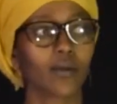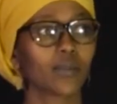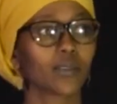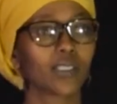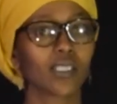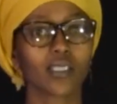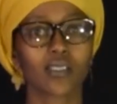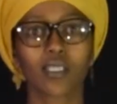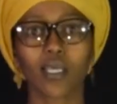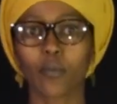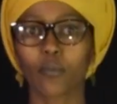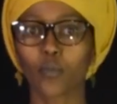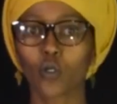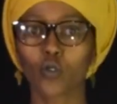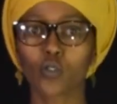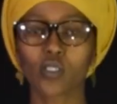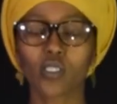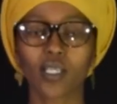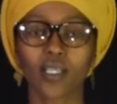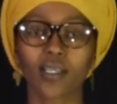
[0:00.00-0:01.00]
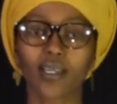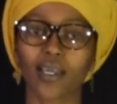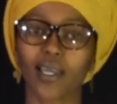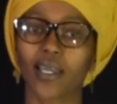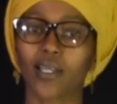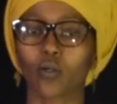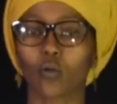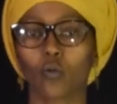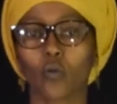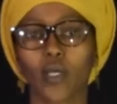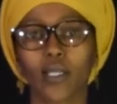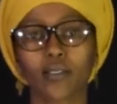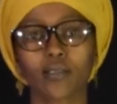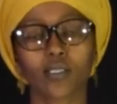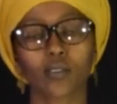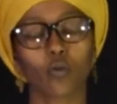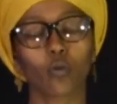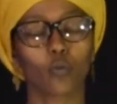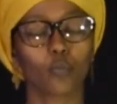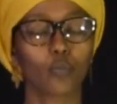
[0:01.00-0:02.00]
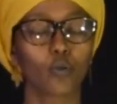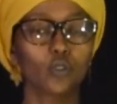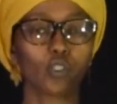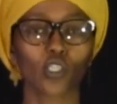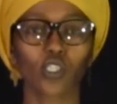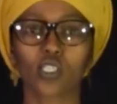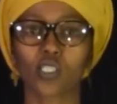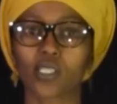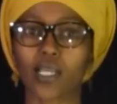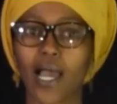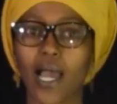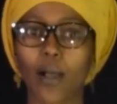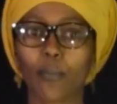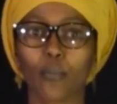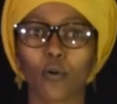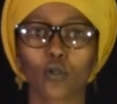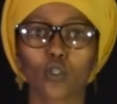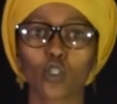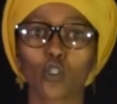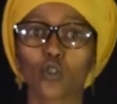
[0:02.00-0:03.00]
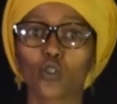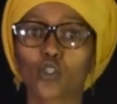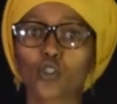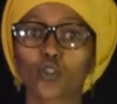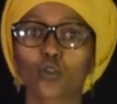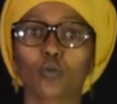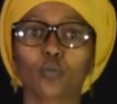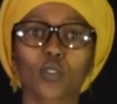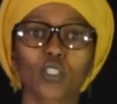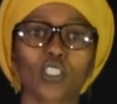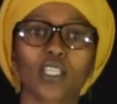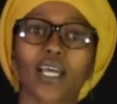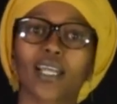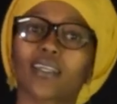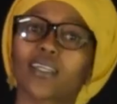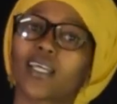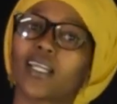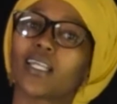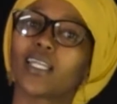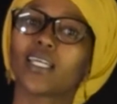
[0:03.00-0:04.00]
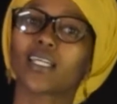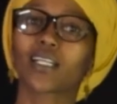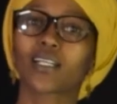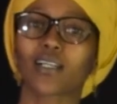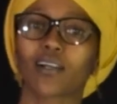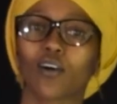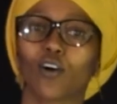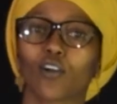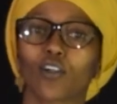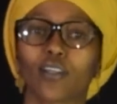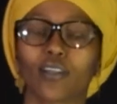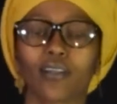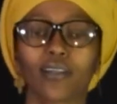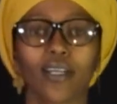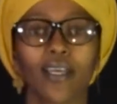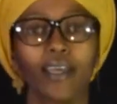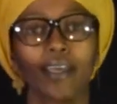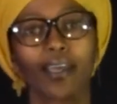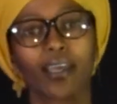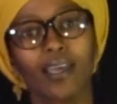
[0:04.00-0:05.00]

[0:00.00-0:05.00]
did the music and went, put it up on YouTube, shared the link on